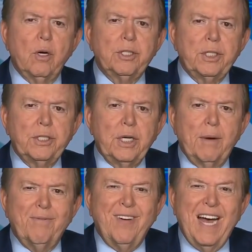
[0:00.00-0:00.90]
works to
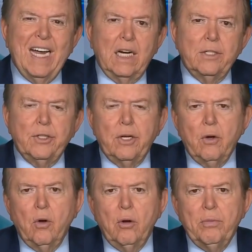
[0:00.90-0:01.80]
stop violence at
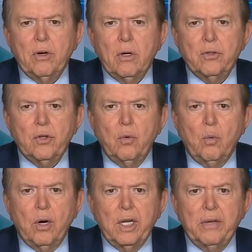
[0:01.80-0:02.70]
home. They're also
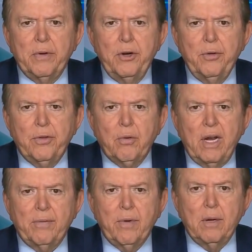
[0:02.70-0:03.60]
warning of a new
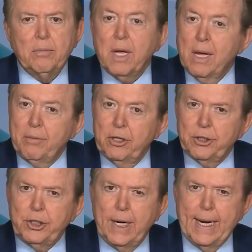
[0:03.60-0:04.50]
threat from
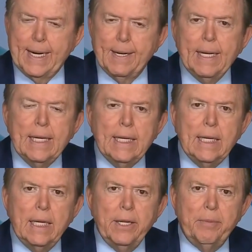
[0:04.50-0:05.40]
Communist China.
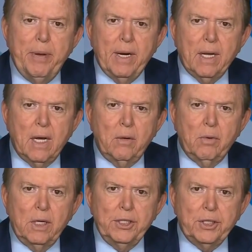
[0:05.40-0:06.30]
The Pentagon
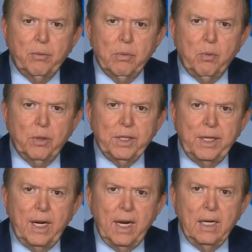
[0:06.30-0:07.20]
released a report
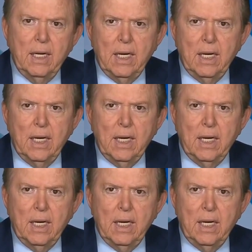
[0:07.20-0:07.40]
today